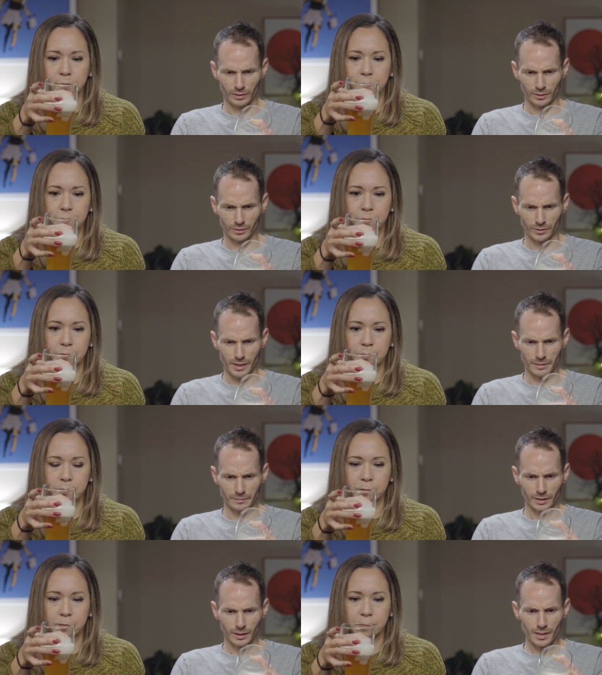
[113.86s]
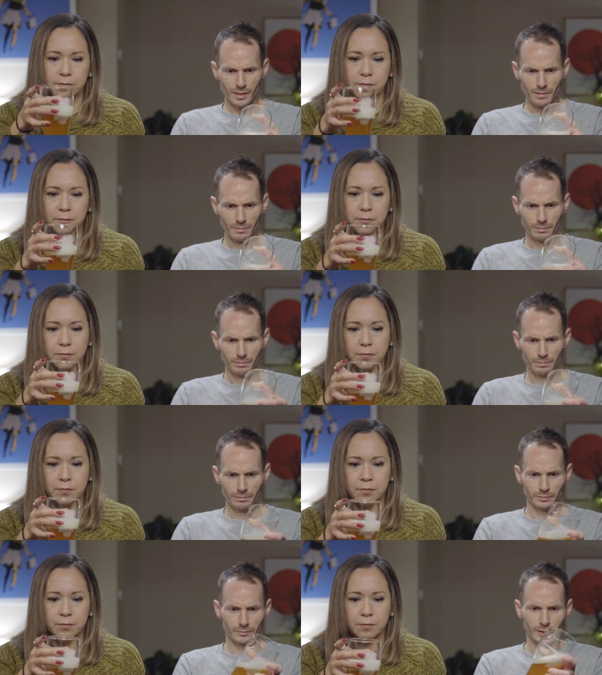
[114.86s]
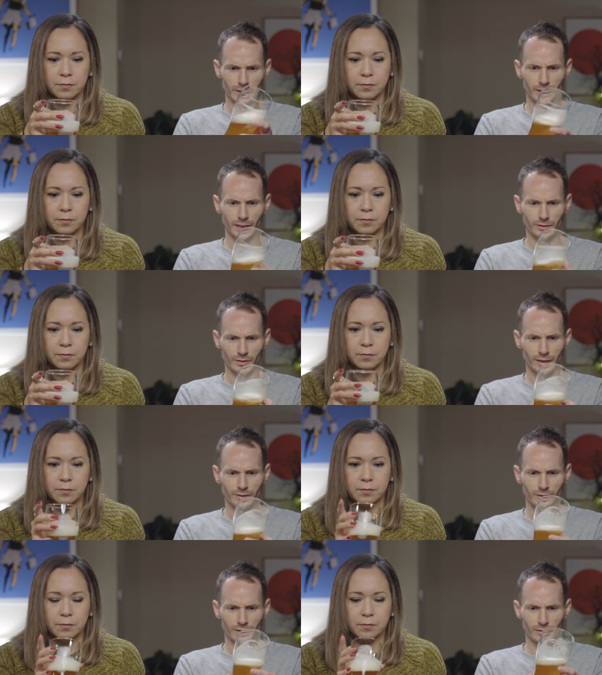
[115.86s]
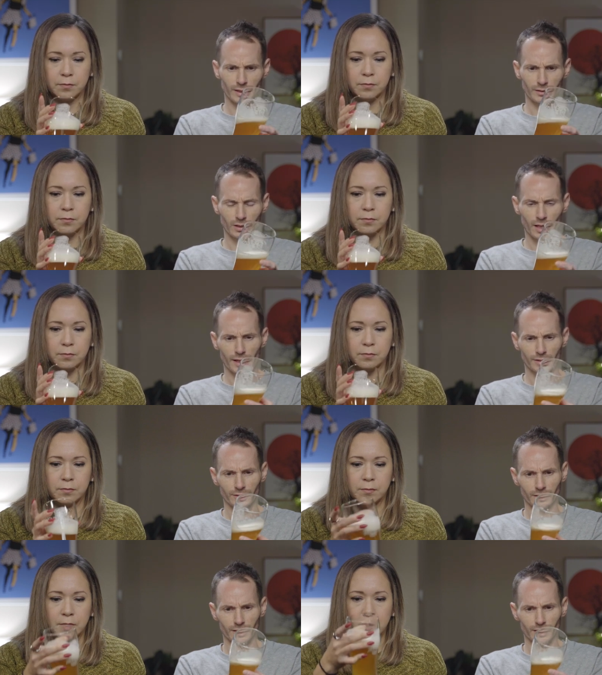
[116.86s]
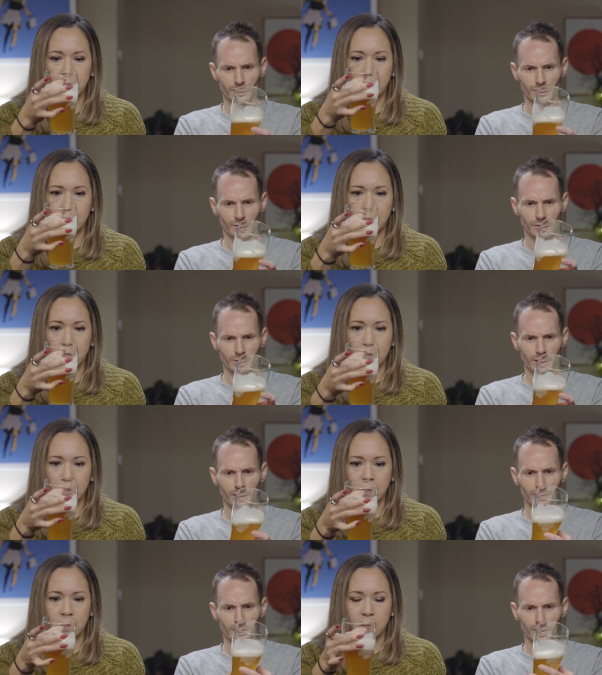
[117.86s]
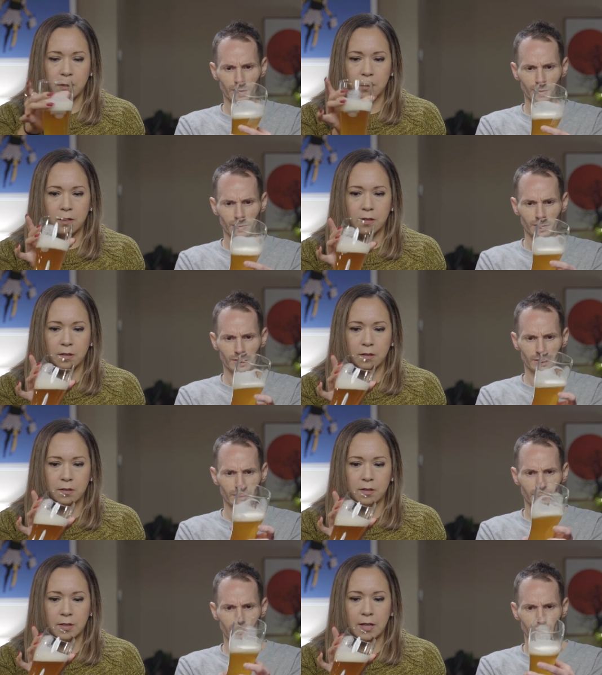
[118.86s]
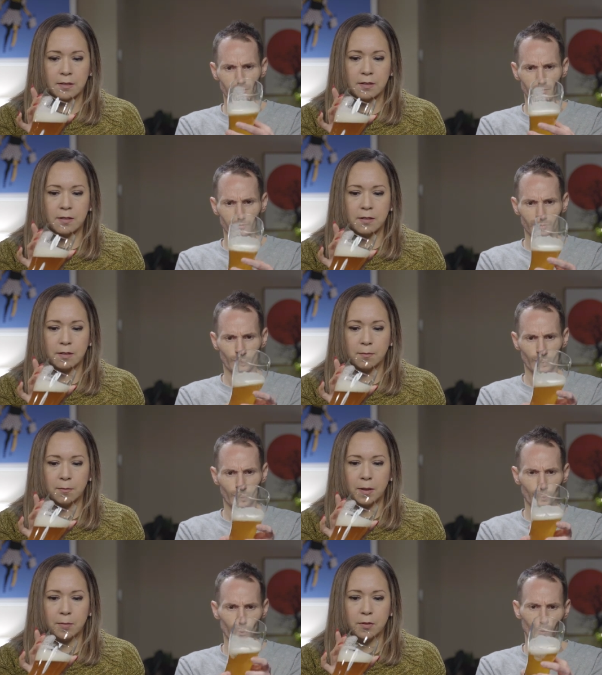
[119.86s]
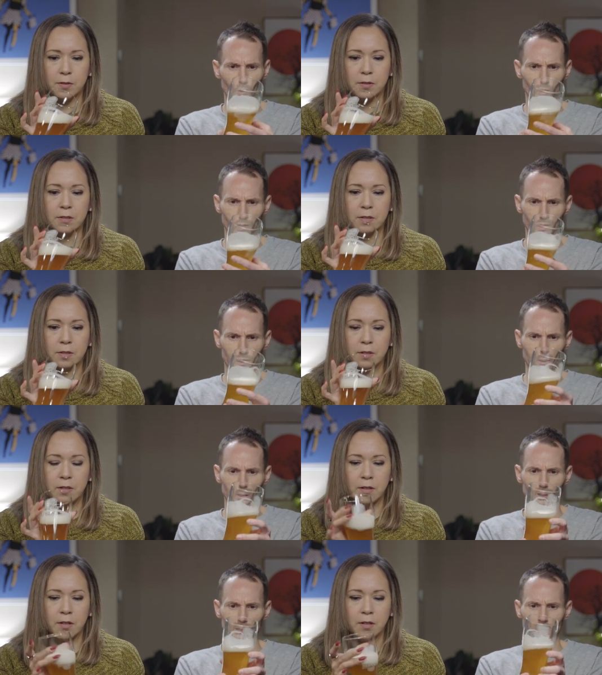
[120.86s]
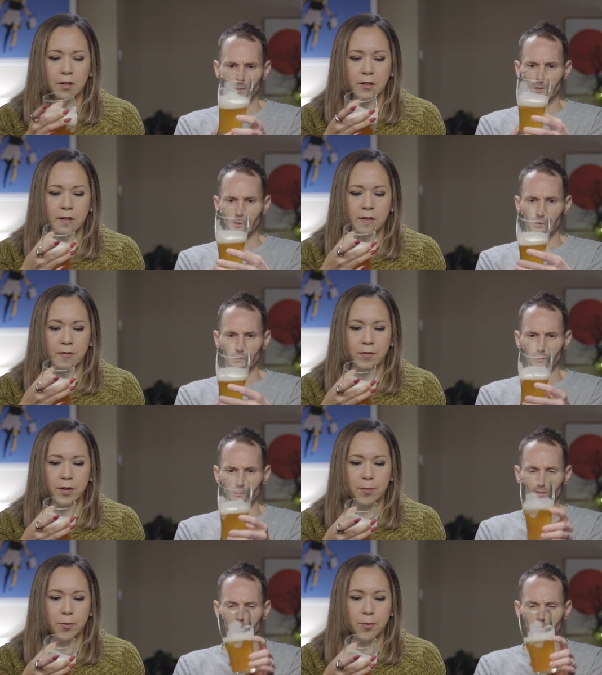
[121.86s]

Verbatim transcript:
Speaker 1: looks great really nice lacing around the glass. Like that is just crazy looking.
Speaker 2: Dense bubbles. Very